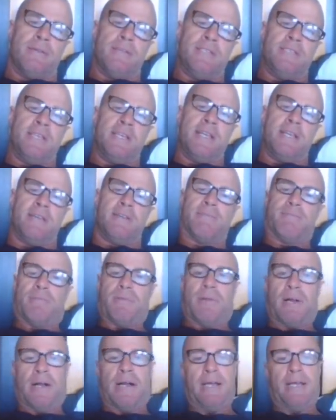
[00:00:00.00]
this kid can
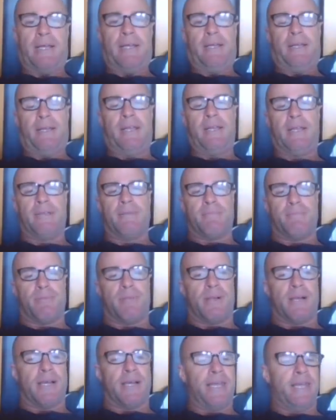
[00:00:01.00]
play. He can
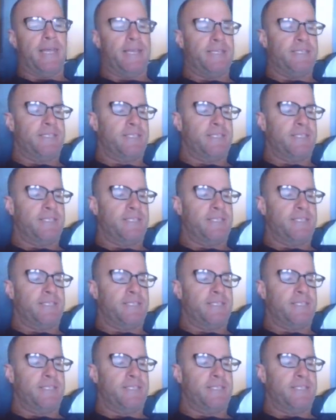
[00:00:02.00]
play.